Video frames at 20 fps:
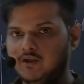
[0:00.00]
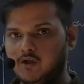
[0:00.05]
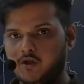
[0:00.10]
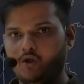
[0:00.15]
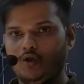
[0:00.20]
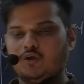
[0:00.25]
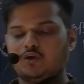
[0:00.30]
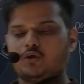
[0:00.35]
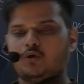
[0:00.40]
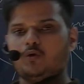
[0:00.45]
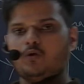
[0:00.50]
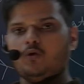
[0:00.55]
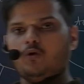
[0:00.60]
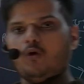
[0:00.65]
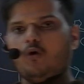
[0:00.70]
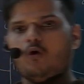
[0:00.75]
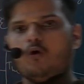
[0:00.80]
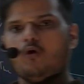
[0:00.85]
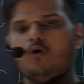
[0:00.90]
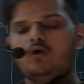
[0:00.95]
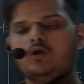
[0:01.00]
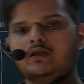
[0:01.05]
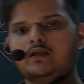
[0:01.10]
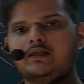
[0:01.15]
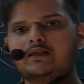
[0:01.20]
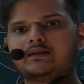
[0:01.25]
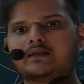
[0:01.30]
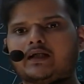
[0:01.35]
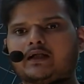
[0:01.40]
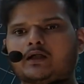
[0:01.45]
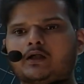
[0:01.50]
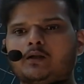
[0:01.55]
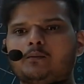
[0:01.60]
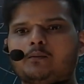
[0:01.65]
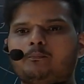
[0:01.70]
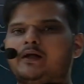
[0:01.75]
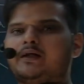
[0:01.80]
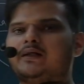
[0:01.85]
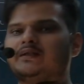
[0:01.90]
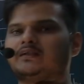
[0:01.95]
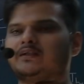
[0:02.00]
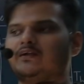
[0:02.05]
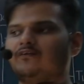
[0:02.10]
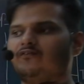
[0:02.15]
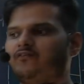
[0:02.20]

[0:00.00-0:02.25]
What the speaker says: So all this accompanies the